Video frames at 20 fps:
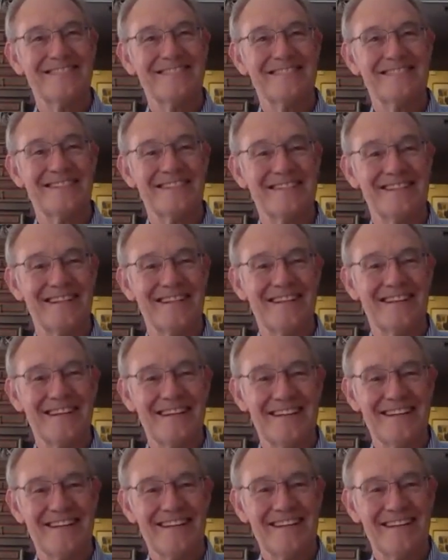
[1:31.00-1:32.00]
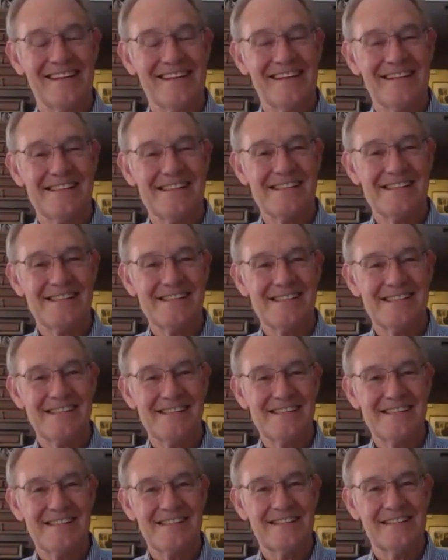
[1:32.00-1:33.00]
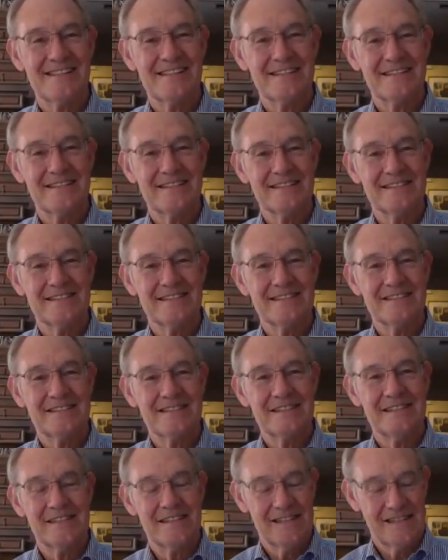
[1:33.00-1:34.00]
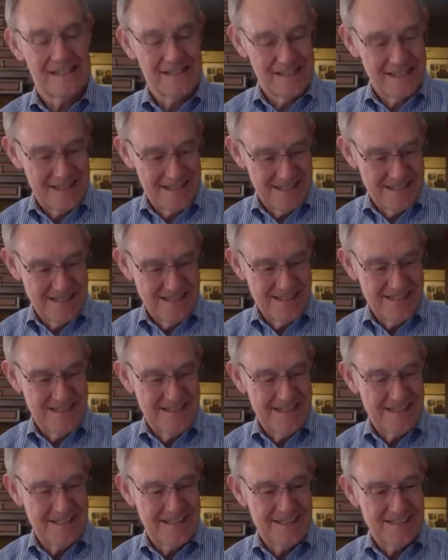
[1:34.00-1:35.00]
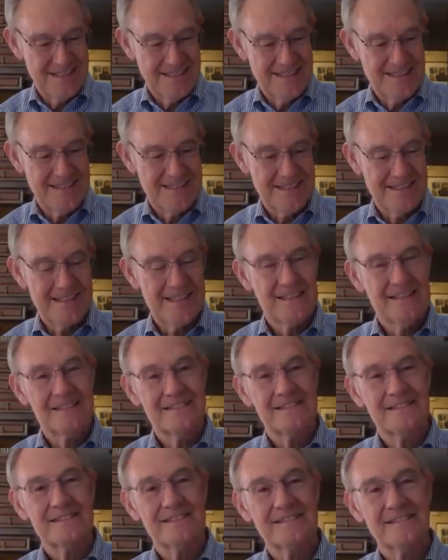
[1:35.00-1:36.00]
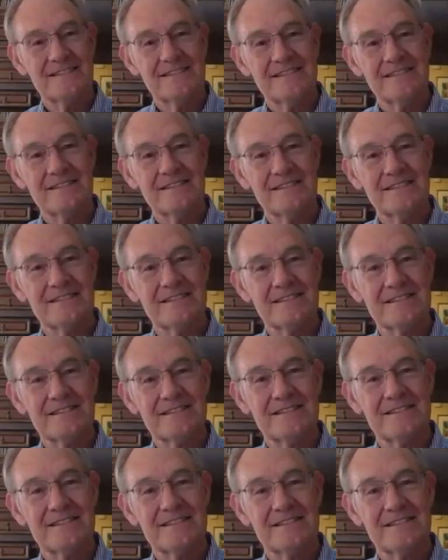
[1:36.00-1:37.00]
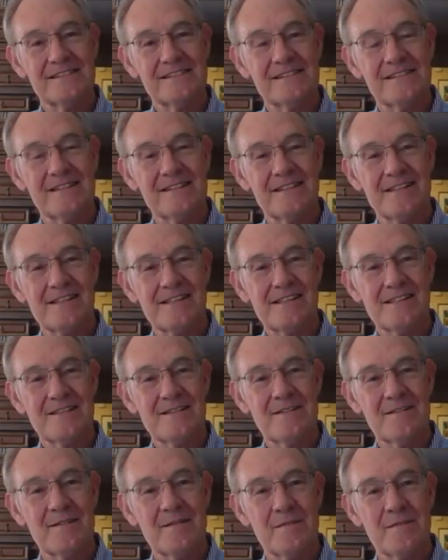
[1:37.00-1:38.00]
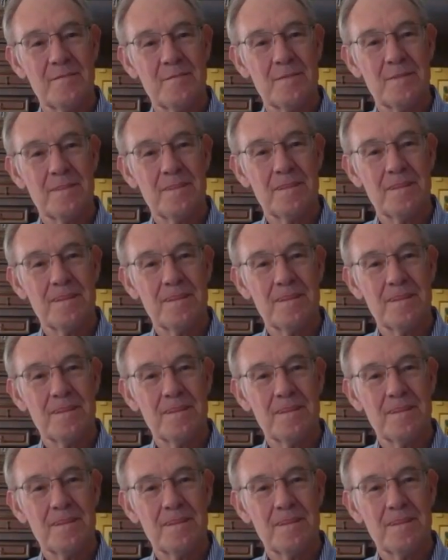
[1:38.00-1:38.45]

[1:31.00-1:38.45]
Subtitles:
The person shown says nothing.